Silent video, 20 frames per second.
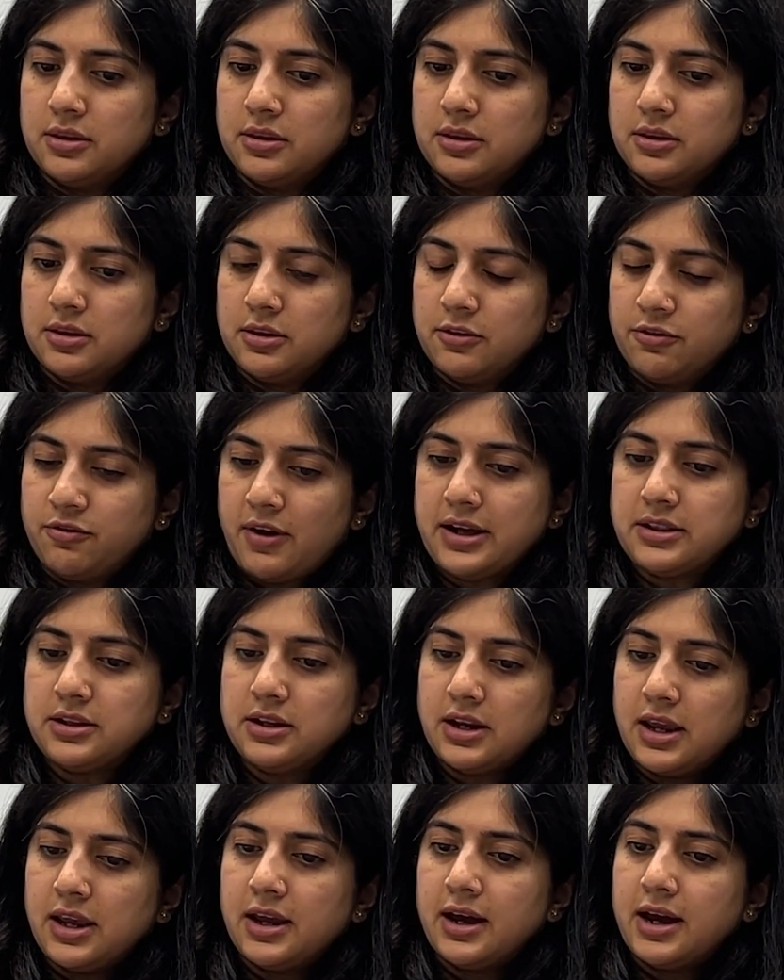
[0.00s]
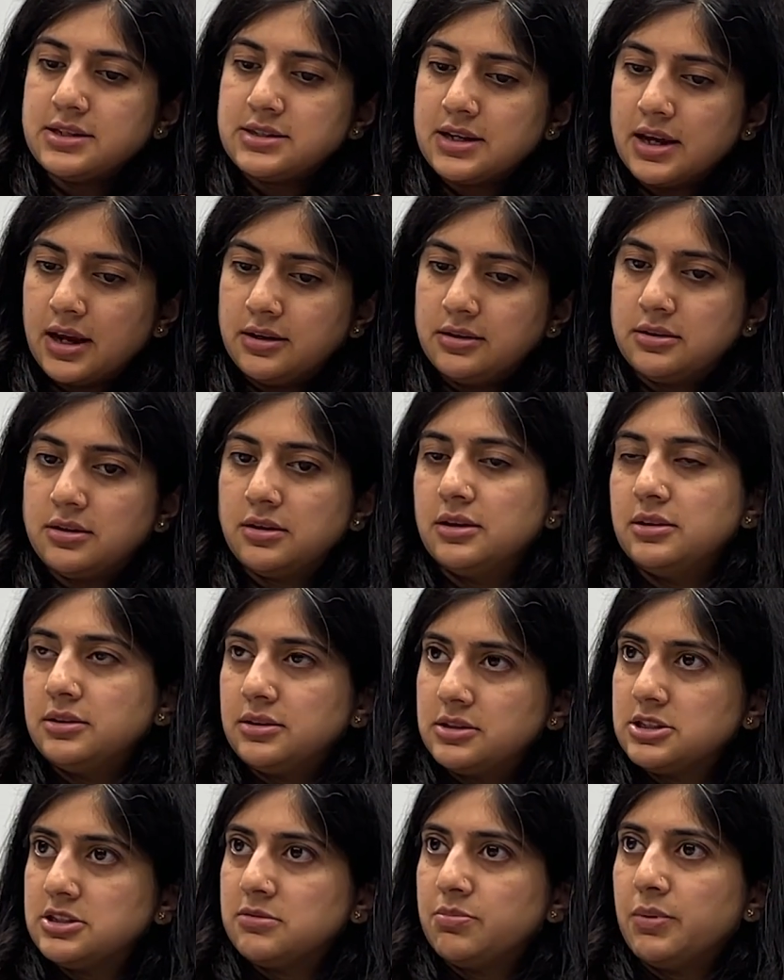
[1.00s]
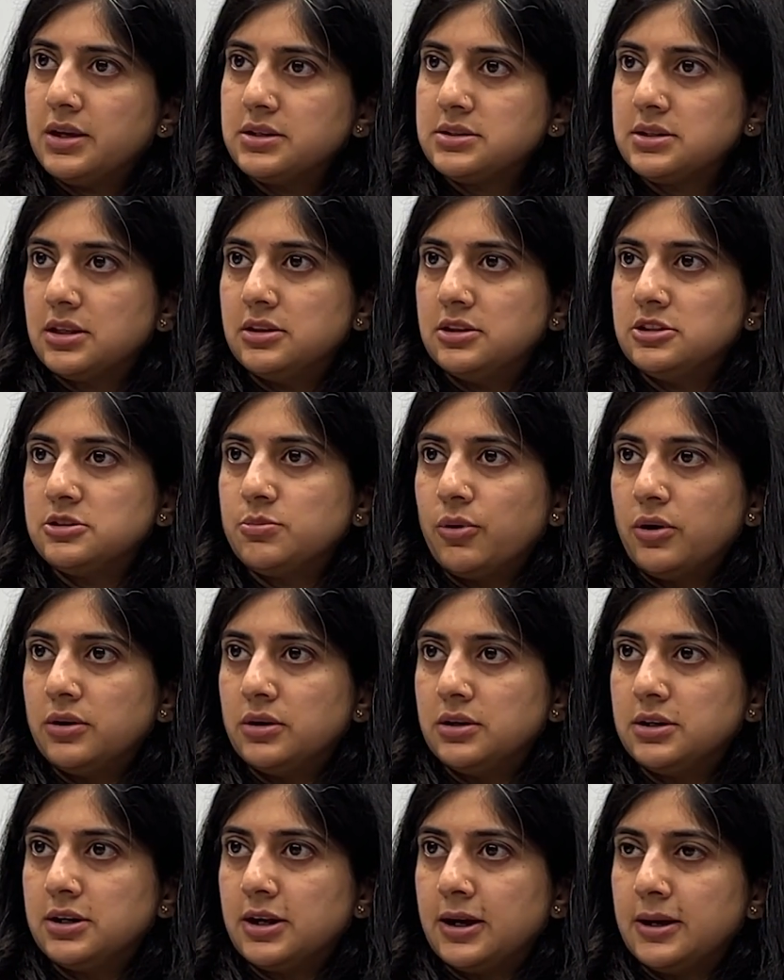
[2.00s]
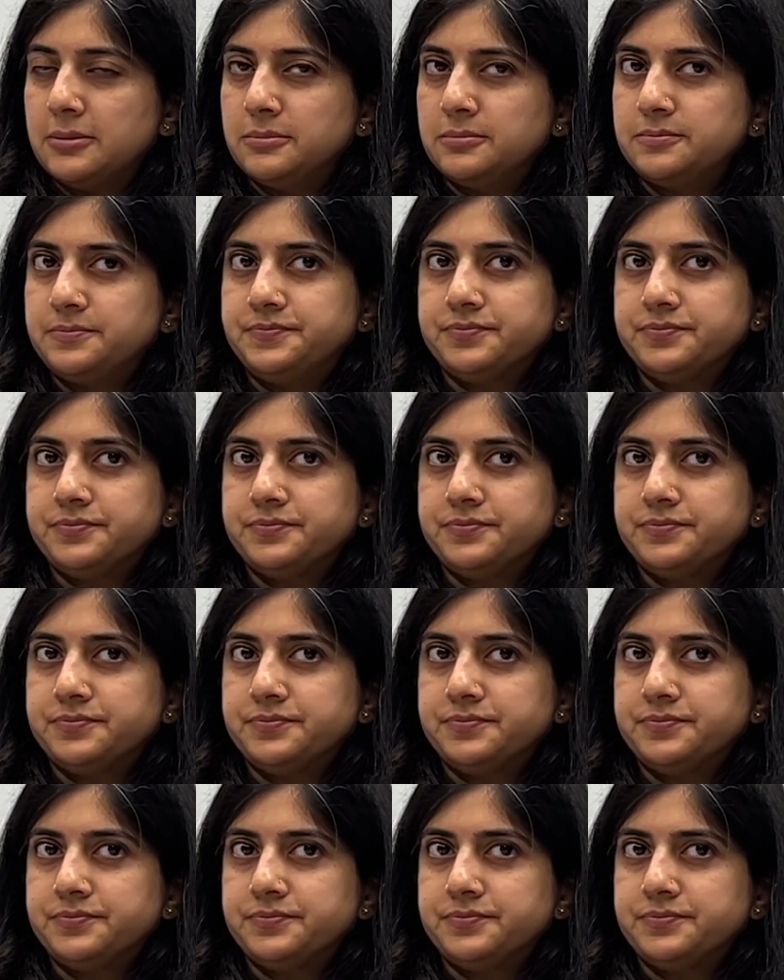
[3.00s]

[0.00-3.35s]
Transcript: the fact that AI is entering this space at this point in time